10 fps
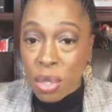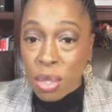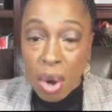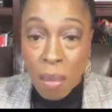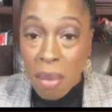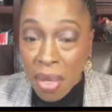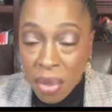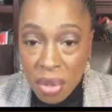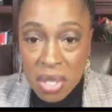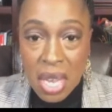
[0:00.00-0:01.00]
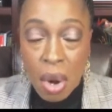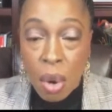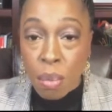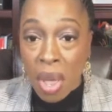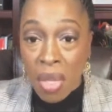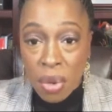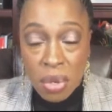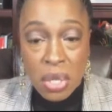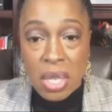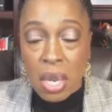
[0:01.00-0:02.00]
These are our mothers and our
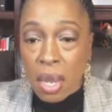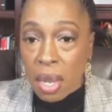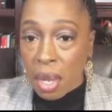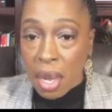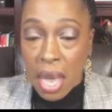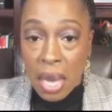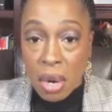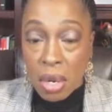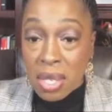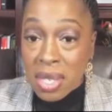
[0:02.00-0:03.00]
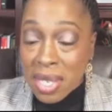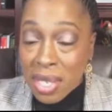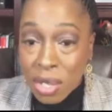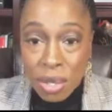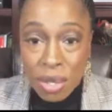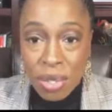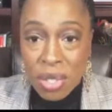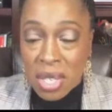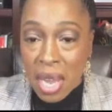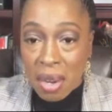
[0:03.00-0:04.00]
brothers and our
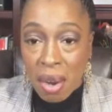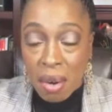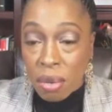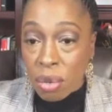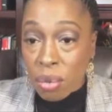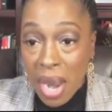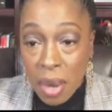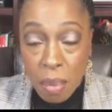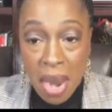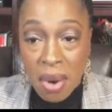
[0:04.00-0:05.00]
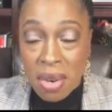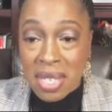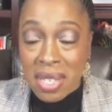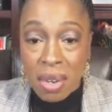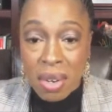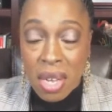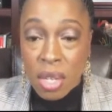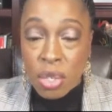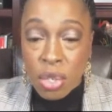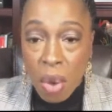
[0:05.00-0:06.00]
sisters and our grandparents and
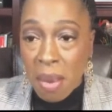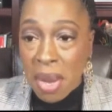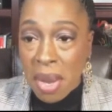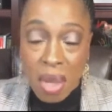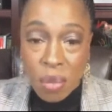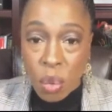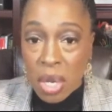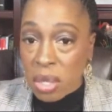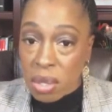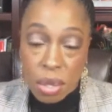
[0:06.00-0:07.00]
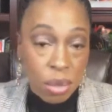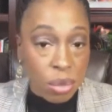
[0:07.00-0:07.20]
so many loved ones